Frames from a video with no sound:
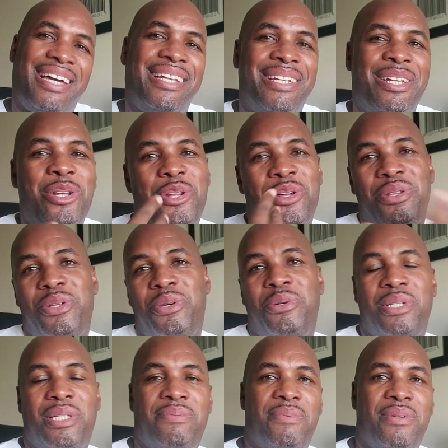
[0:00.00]
in the
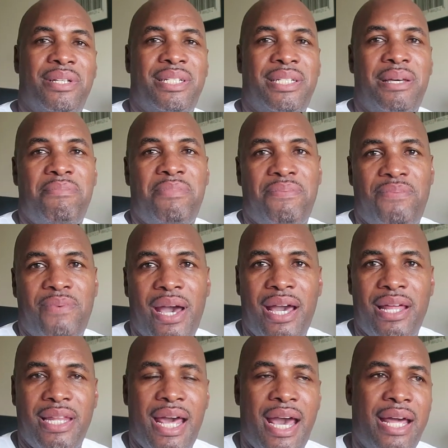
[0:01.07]
news for the simple
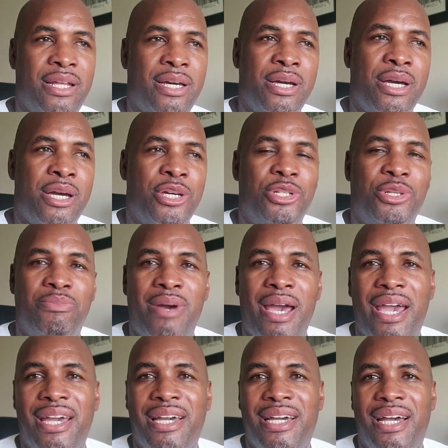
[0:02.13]
fact that
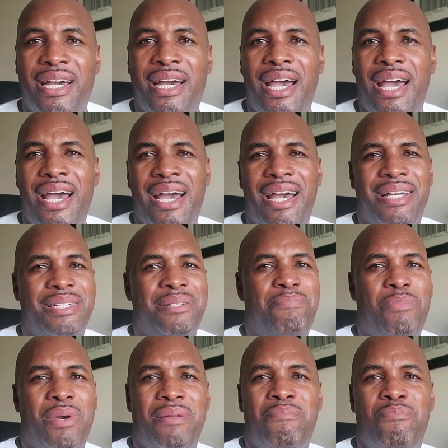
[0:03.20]
Jamaica has
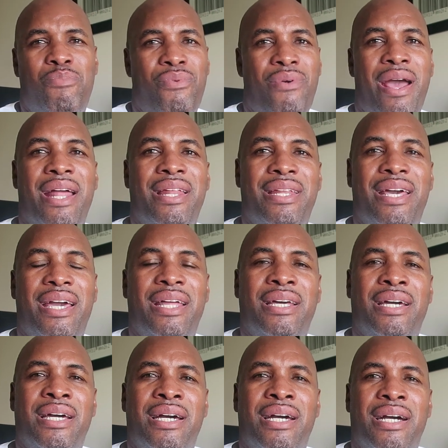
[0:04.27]
been
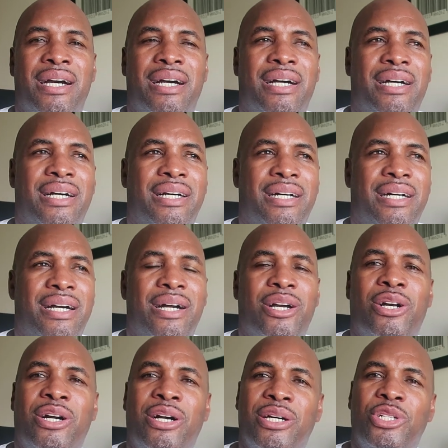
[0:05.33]
branded
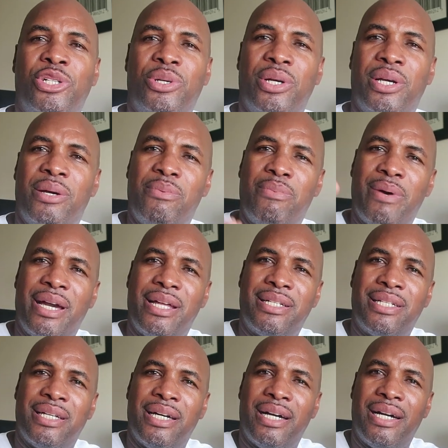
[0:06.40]
a country
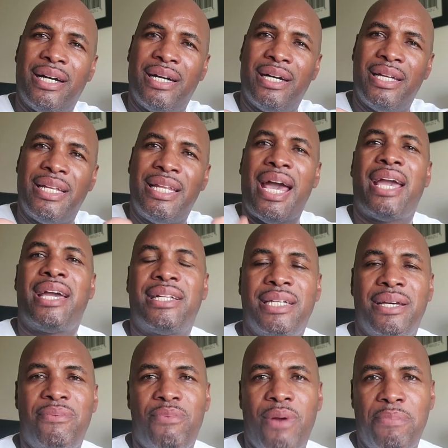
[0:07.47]
with a
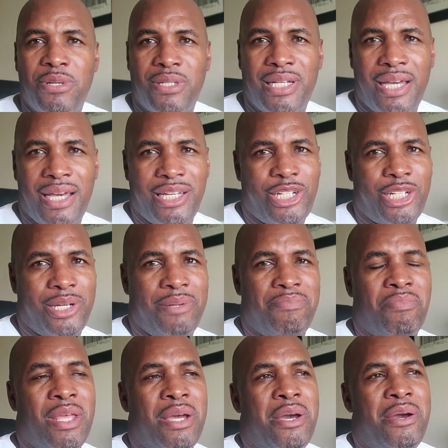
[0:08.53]
negative
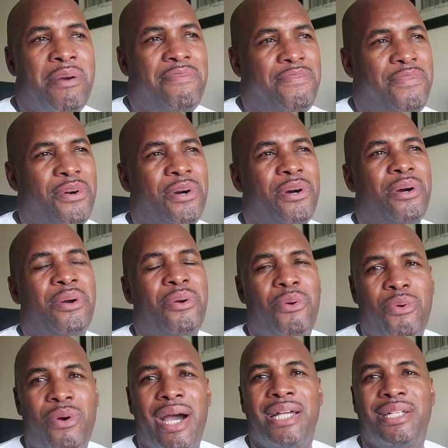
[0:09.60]
reputation for
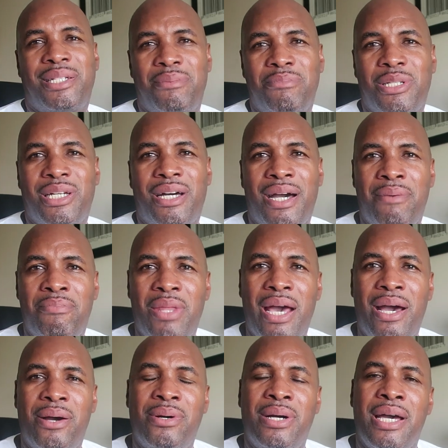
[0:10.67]
quite some time
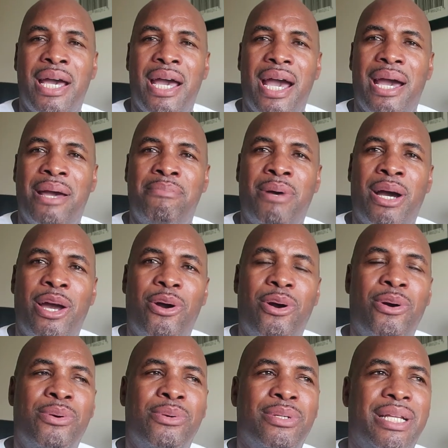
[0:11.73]
now, and my
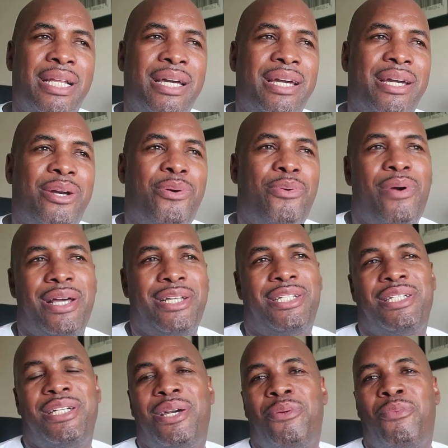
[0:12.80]
only
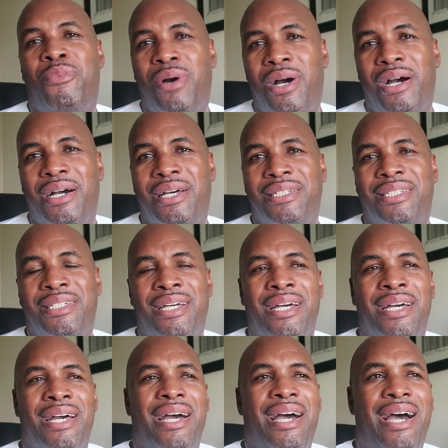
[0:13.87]
question was,
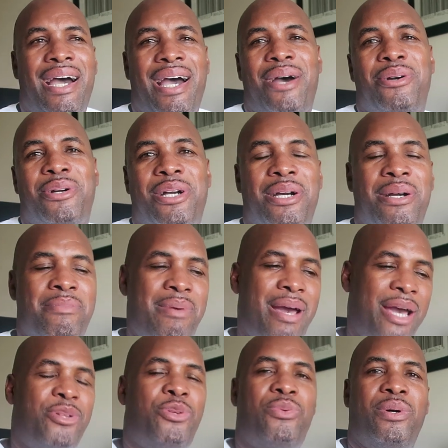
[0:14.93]
how come
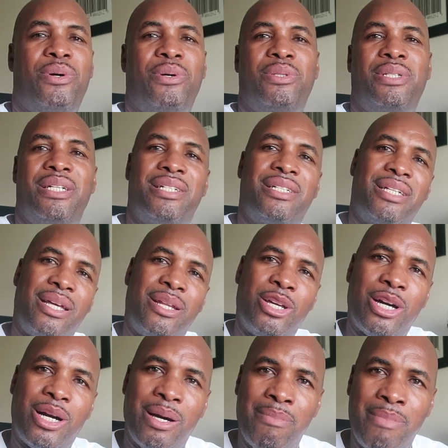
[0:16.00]
Andrew Holness
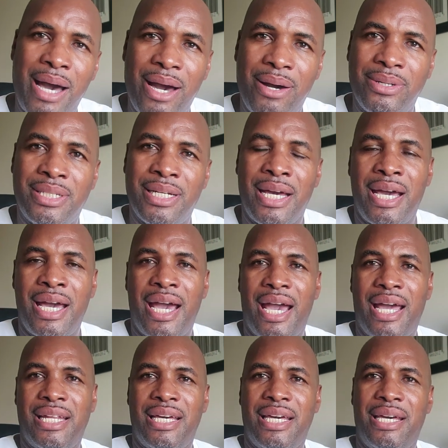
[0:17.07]
didn't come out
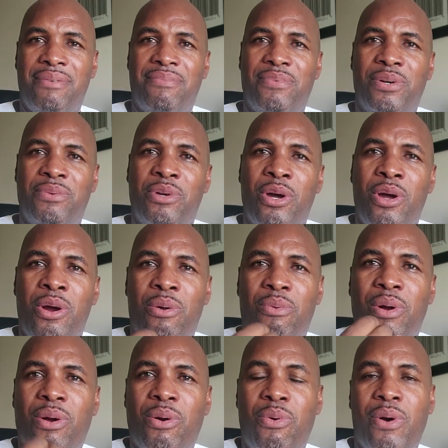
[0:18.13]
and even
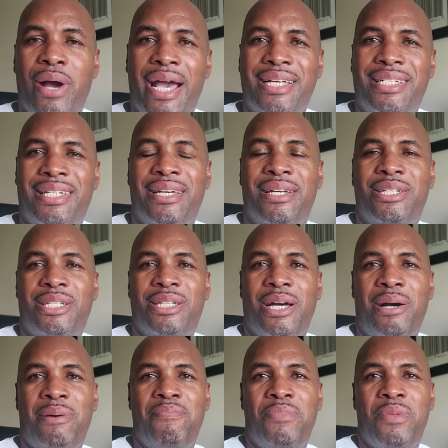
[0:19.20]
request
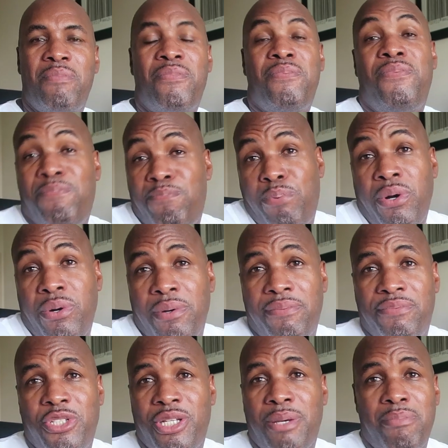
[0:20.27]
some
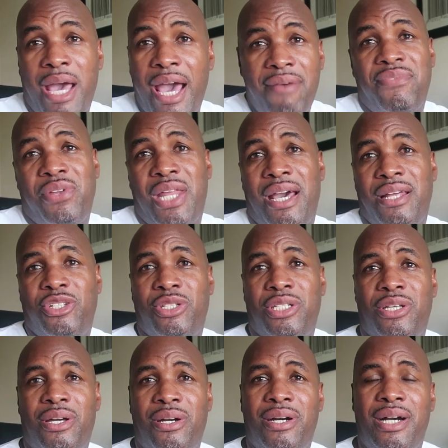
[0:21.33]
proof, some evidence?